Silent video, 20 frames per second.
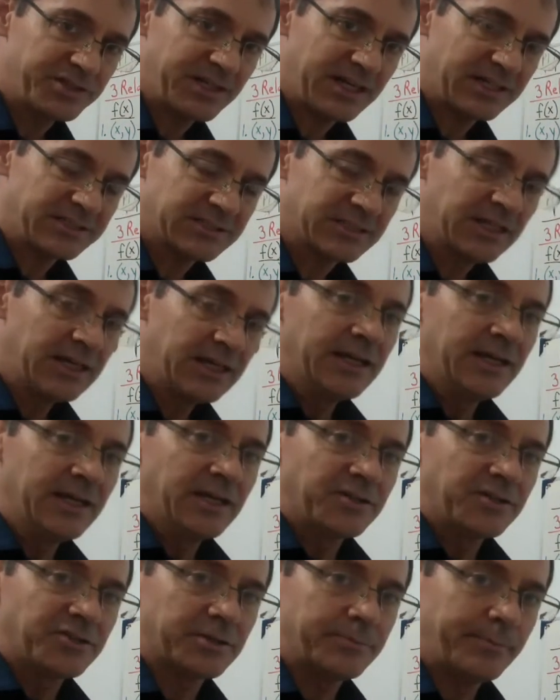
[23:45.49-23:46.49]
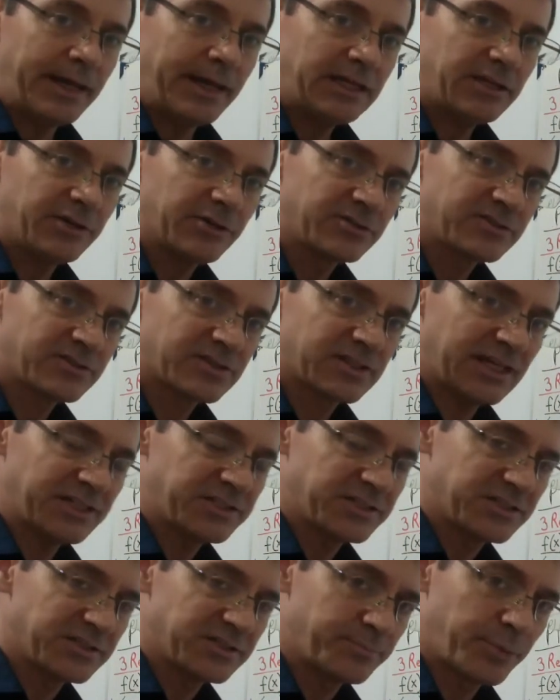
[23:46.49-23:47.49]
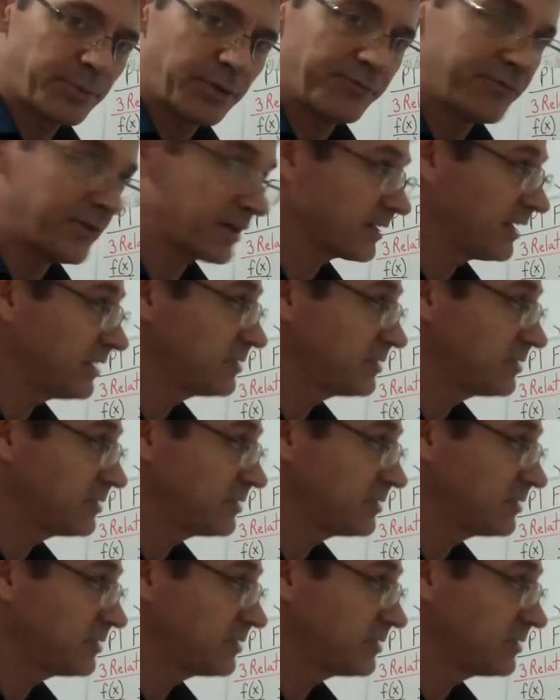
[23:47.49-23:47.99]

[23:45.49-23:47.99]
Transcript: test to make your sketches perfect.